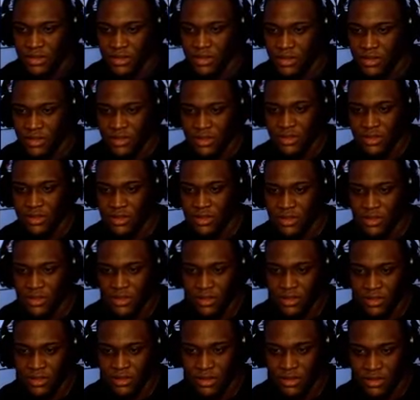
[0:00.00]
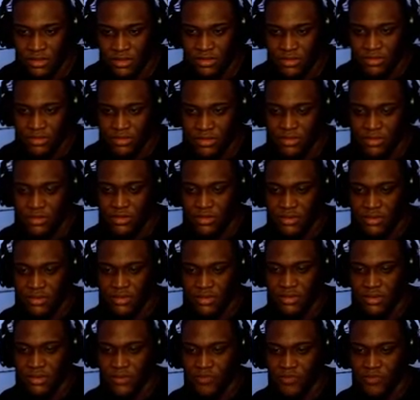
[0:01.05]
(silent)